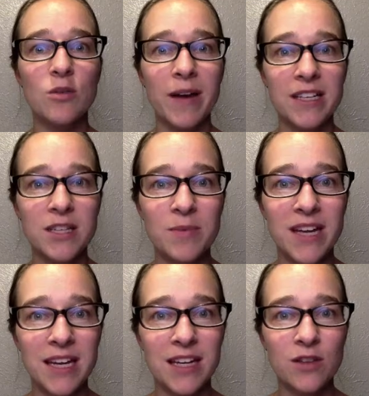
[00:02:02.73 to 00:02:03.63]
go back to the
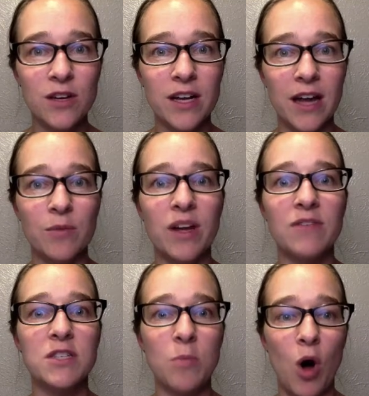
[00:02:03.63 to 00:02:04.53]
beginning and look again. We
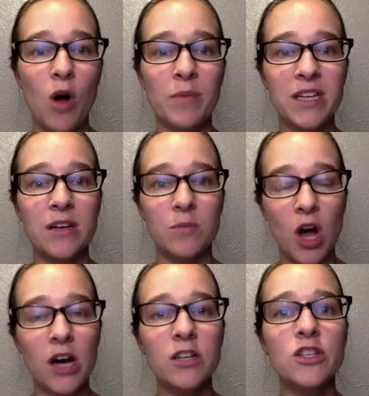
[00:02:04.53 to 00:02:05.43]
have small, medium,
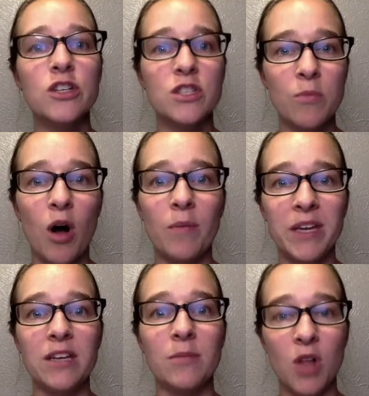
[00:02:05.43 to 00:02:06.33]
large,
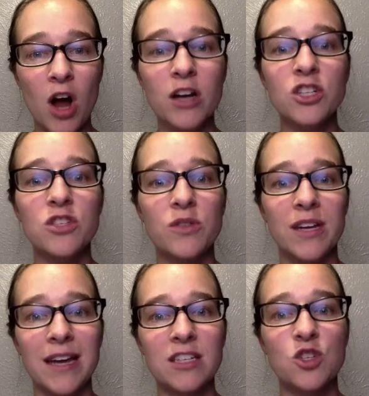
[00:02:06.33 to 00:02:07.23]
large. So the
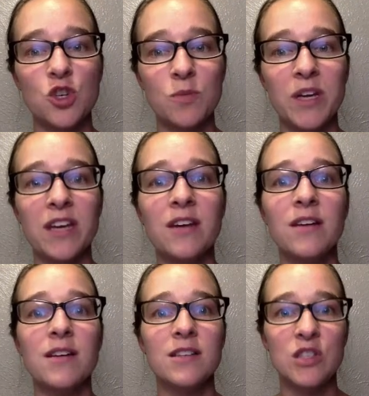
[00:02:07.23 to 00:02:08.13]
next should be
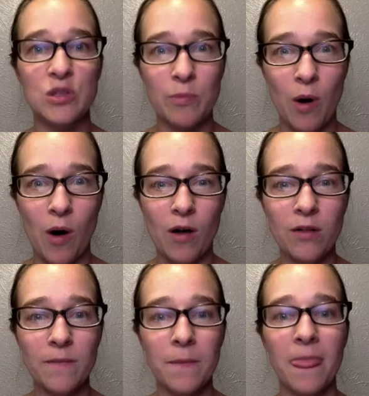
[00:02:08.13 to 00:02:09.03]

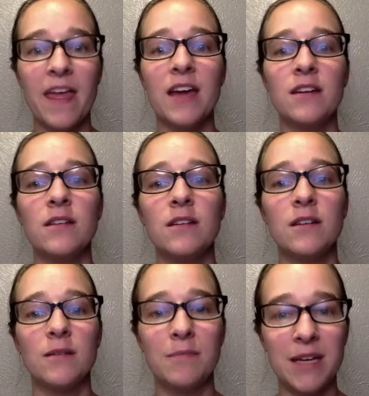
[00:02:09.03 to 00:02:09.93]
small, then
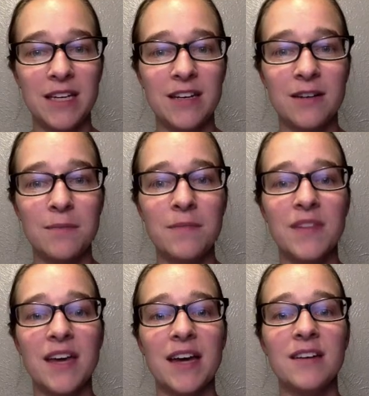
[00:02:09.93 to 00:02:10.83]
medium,
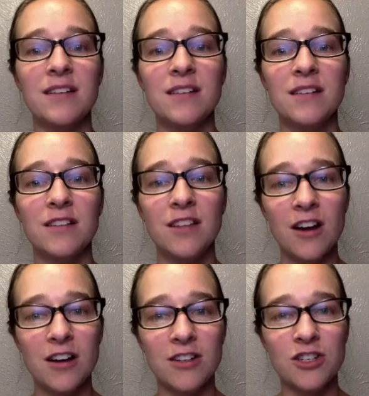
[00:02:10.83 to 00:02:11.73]
then
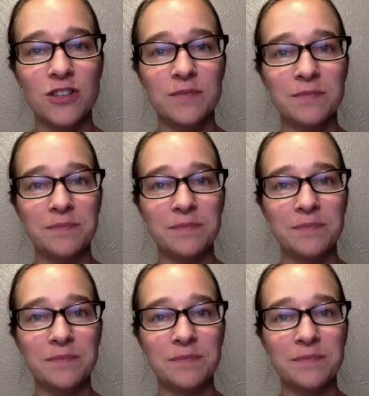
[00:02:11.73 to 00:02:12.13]
large.